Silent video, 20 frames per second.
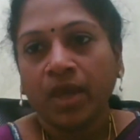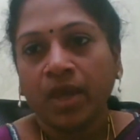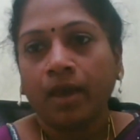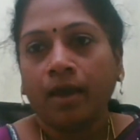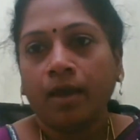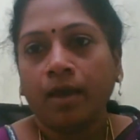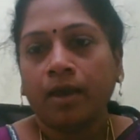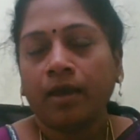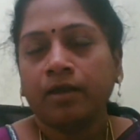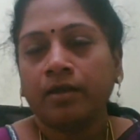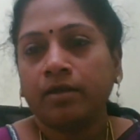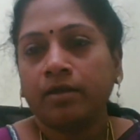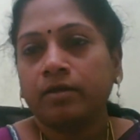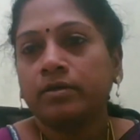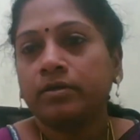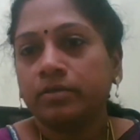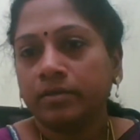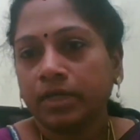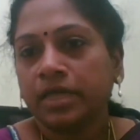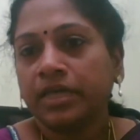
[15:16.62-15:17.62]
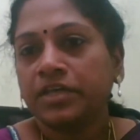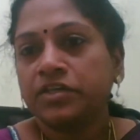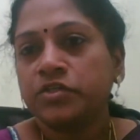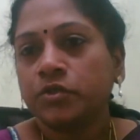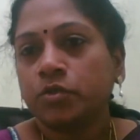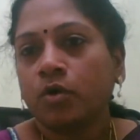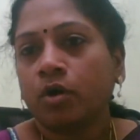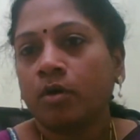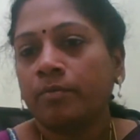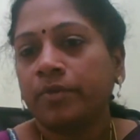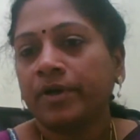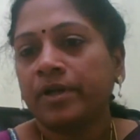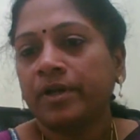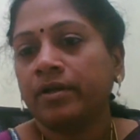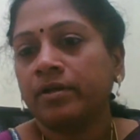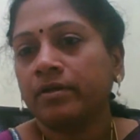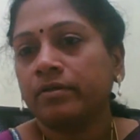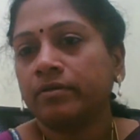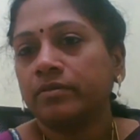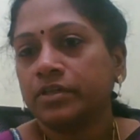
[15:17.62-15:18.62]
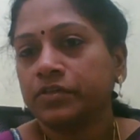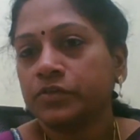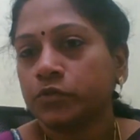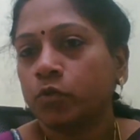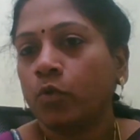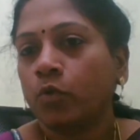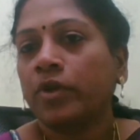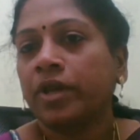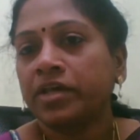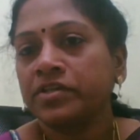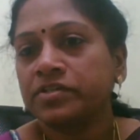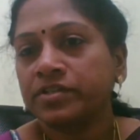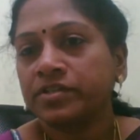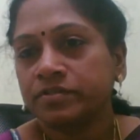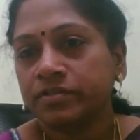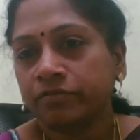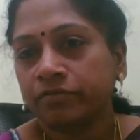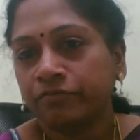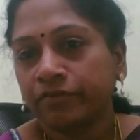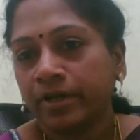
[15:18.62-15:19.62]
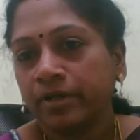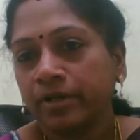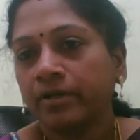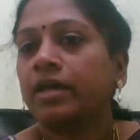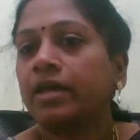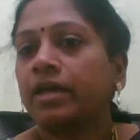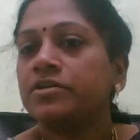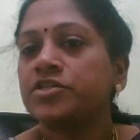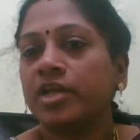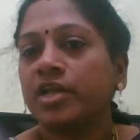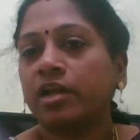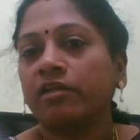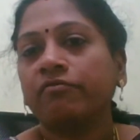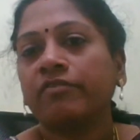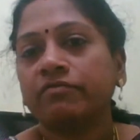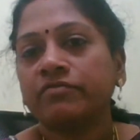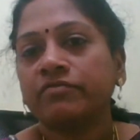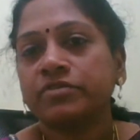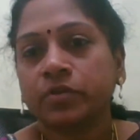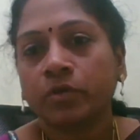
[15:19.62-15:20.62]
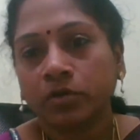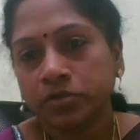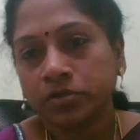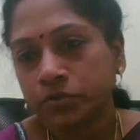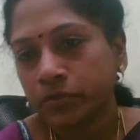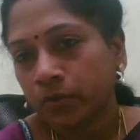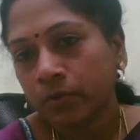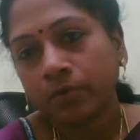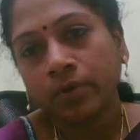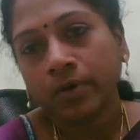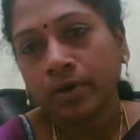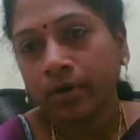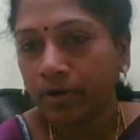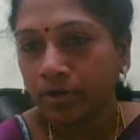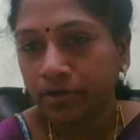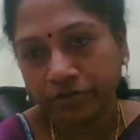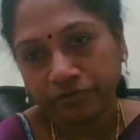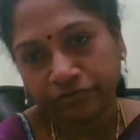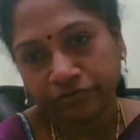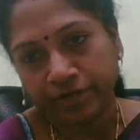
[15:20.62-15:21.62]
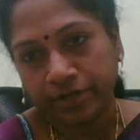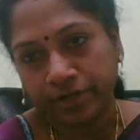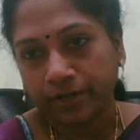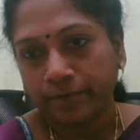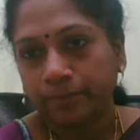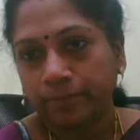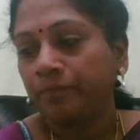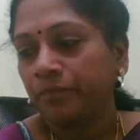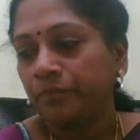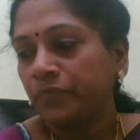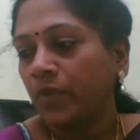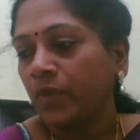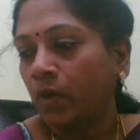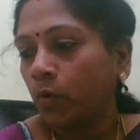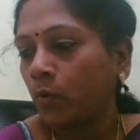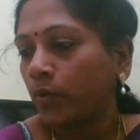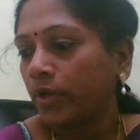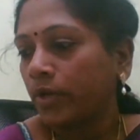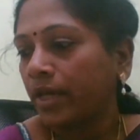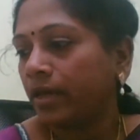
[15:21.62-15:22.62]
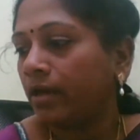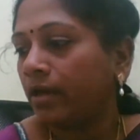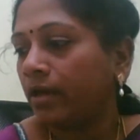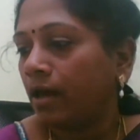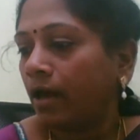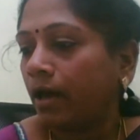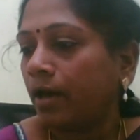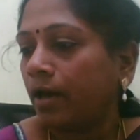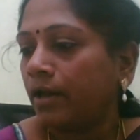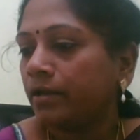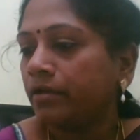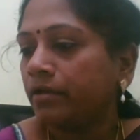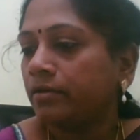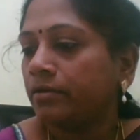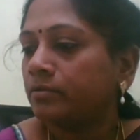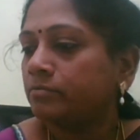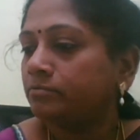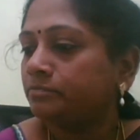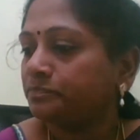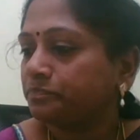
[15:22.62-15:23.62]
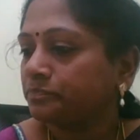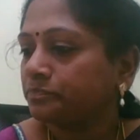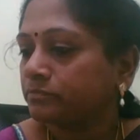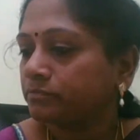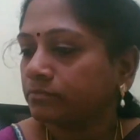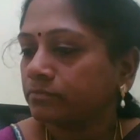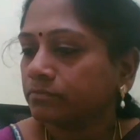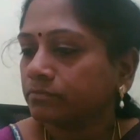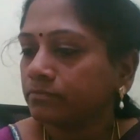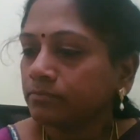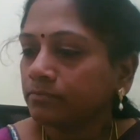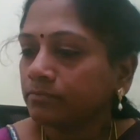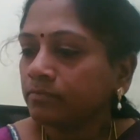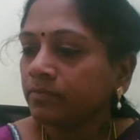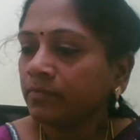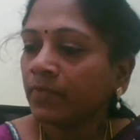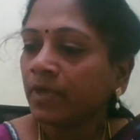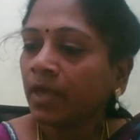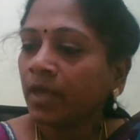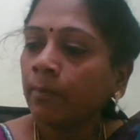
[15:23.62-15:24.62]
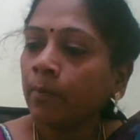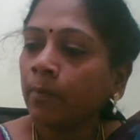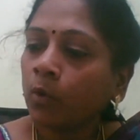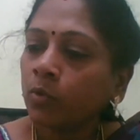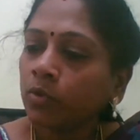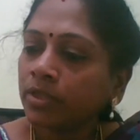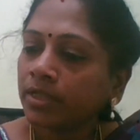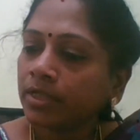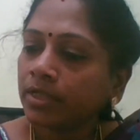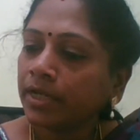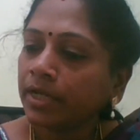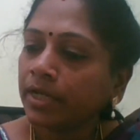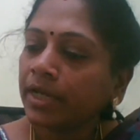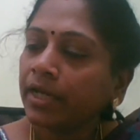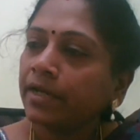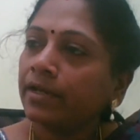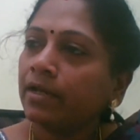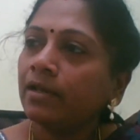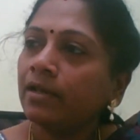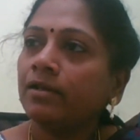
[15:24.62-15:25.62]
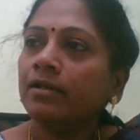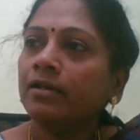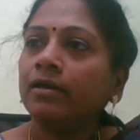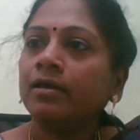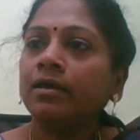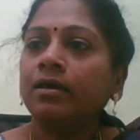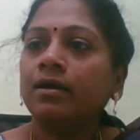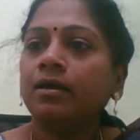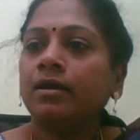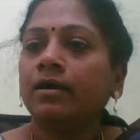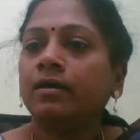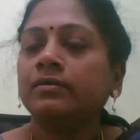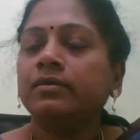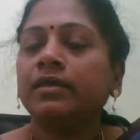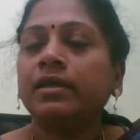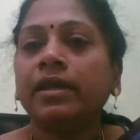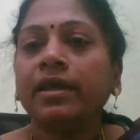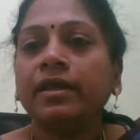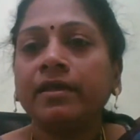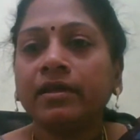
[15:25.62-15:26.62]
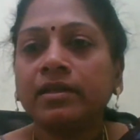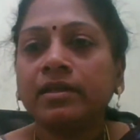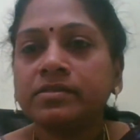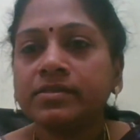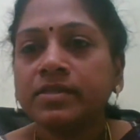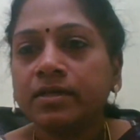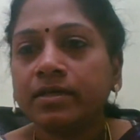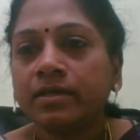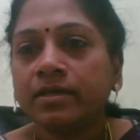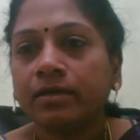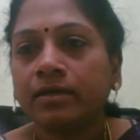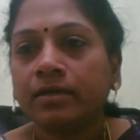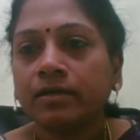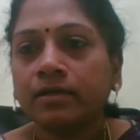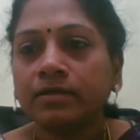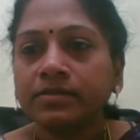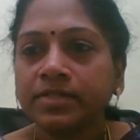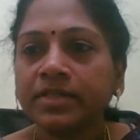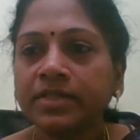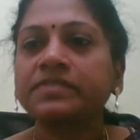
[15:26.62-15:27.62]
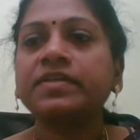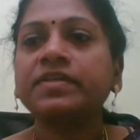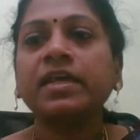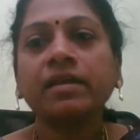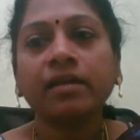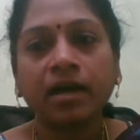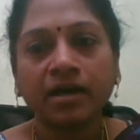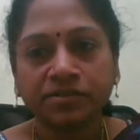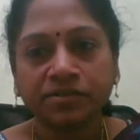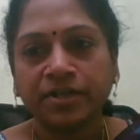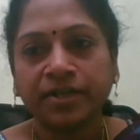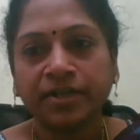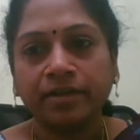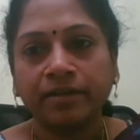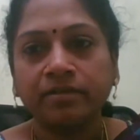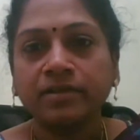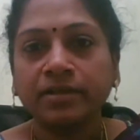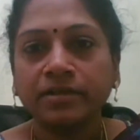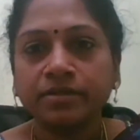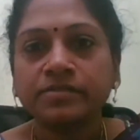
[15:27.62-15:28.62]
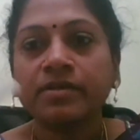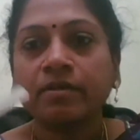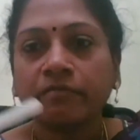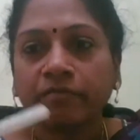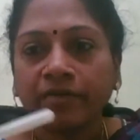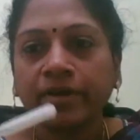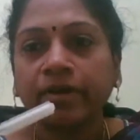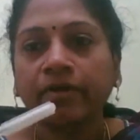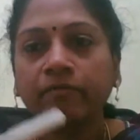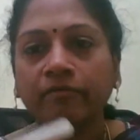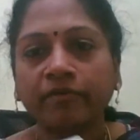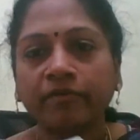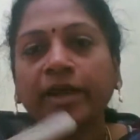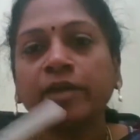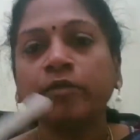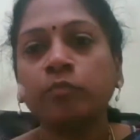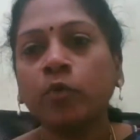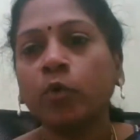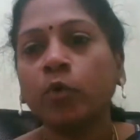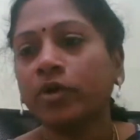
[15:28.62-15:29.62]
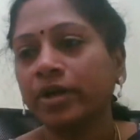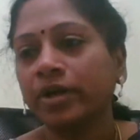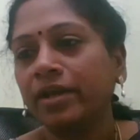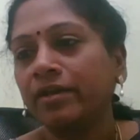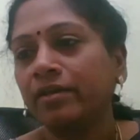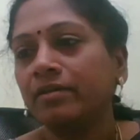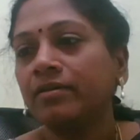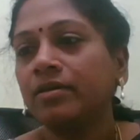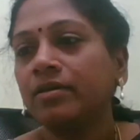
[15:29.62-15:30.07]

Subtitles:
And each component, the storage is different and shelf life is also different. Okay, and about the needle is 16 gauge needle. That is a very wide bore needle.